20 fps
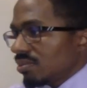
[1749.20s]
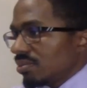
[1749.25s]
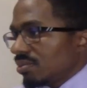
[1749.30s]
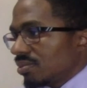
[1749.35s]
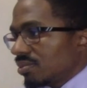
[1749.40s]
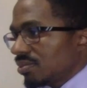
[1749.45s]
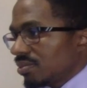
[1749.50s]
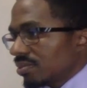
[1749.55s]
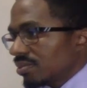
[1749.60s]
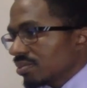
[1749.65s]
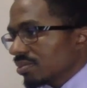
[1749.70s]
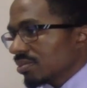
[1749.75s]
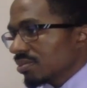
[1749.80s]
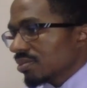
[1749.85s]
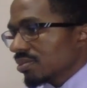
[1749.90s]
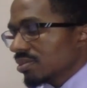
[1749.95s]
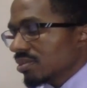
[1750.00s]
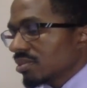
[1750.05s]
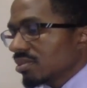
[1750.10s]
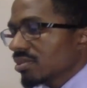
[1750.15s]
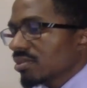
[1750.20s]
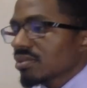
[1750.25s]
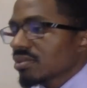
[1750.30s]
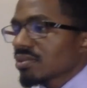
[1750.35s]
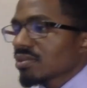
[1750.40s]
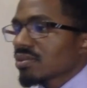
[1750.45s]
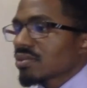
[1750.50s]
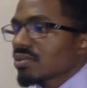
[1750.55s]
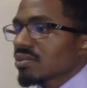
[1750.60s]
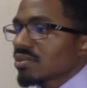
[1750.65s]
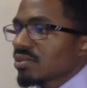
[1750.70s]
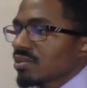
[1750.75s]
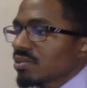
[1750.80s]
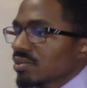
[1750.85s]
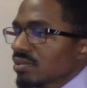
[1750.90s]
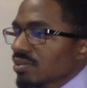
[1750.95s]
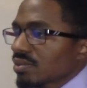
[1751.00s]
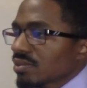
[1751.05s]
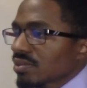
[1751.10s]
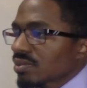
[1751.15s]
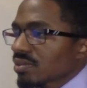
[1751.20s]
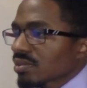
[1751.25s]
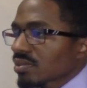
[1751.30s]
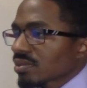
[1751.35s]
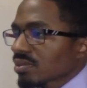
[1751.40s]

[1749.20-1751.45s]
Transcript: No one is speaking in this clip.